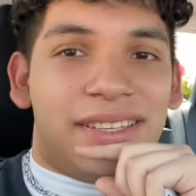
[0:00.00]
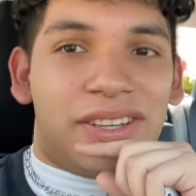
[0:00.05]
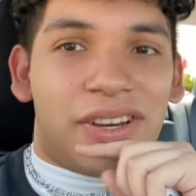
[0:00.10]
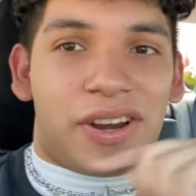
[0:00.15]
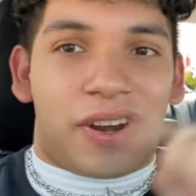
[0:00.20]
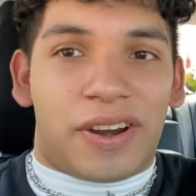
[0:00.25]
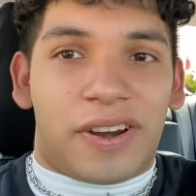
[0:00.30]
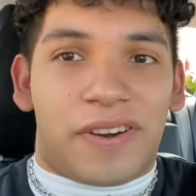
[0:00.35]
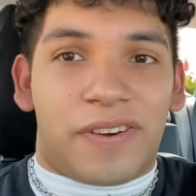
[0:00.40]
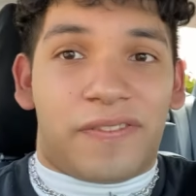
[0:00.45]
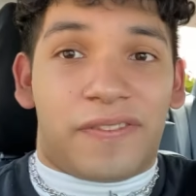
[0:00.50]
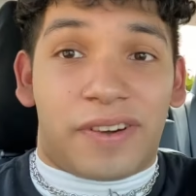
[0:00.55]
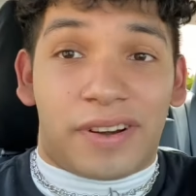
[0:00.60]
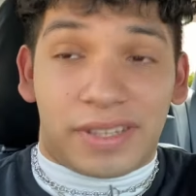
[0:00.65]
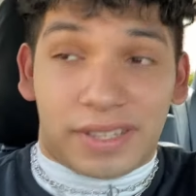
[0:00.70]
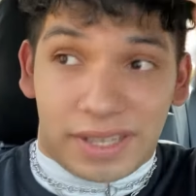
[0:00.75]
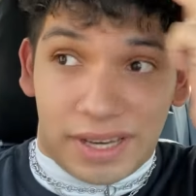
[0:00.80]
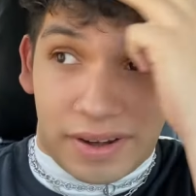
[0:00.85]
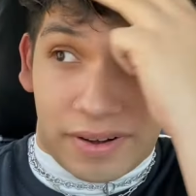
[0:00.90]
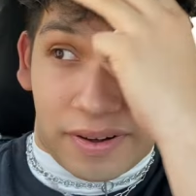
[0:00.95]
is her
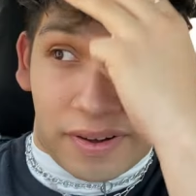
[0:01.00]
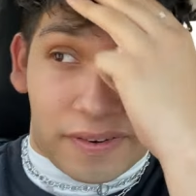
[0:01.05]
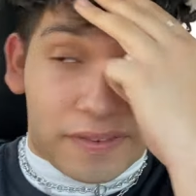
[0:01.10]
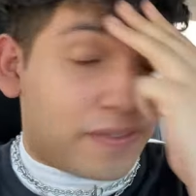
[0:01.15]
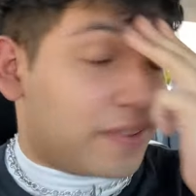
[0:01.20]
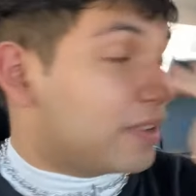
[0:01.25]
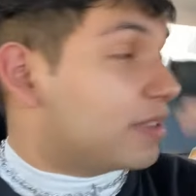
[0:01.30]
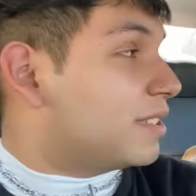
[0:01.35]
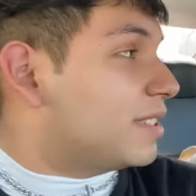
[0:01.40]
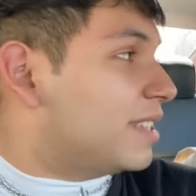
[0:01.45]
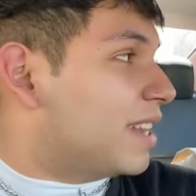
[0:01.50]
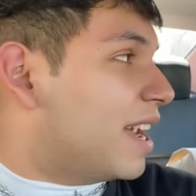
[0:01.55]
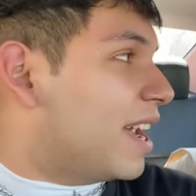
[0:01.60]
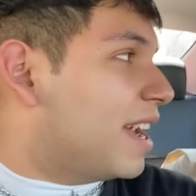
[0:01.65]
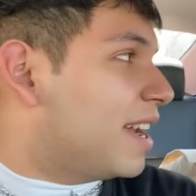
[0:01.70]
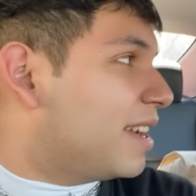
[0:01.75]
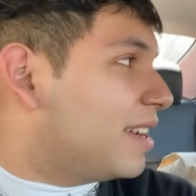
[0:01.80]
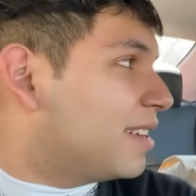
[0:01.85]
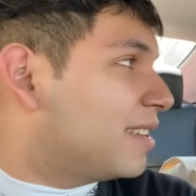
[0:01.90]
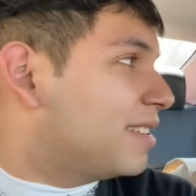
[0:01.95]
first year, her first
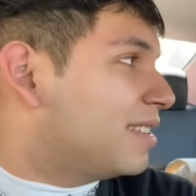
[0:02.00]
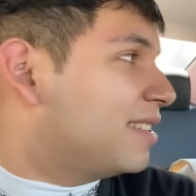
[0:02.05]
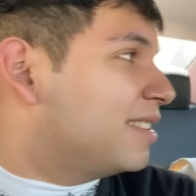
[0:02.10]
day.